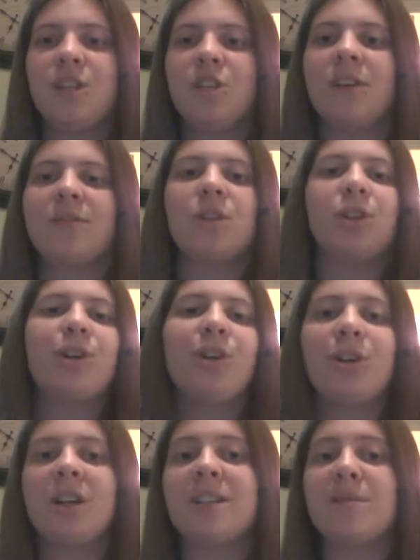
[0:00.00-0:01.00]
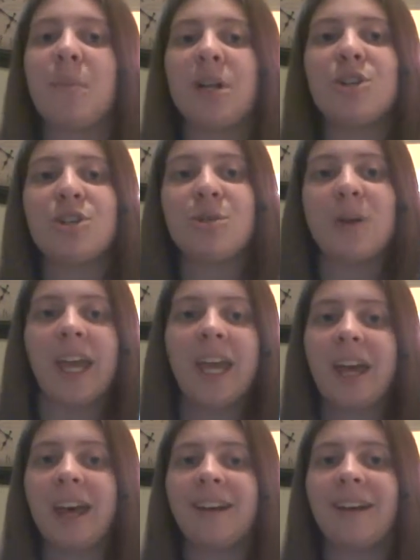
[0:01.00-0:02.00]
You have to learn as much as you
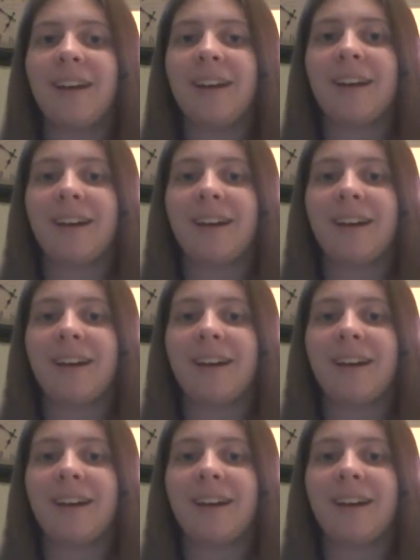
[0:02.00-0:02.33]
can